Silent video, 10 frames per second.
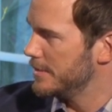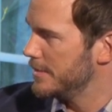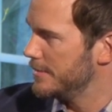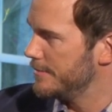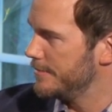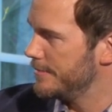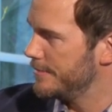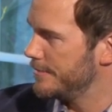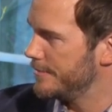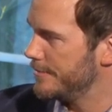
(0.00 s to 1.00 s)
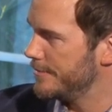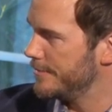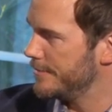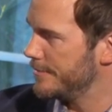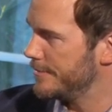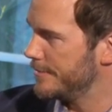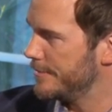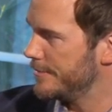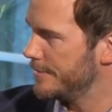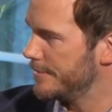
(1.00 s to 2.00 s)

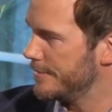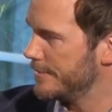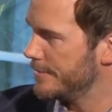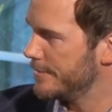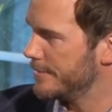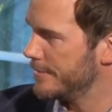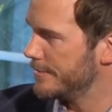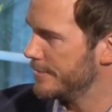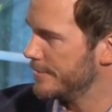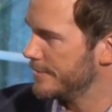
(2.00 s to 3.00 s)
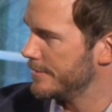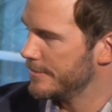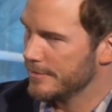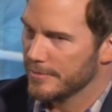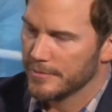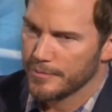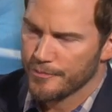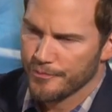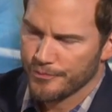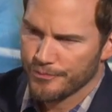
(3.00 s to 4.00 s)

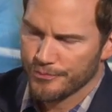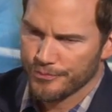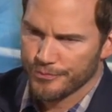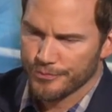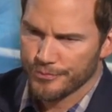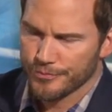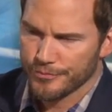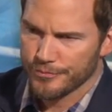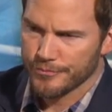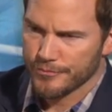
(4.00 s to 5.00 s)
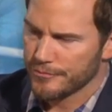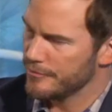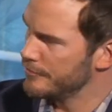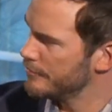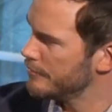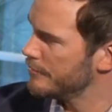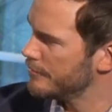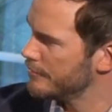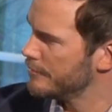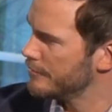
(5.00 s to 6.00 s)

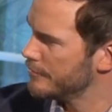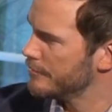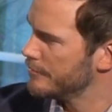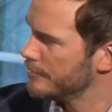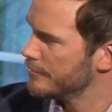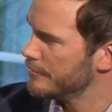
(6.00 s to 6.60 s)
The person shown says nothing.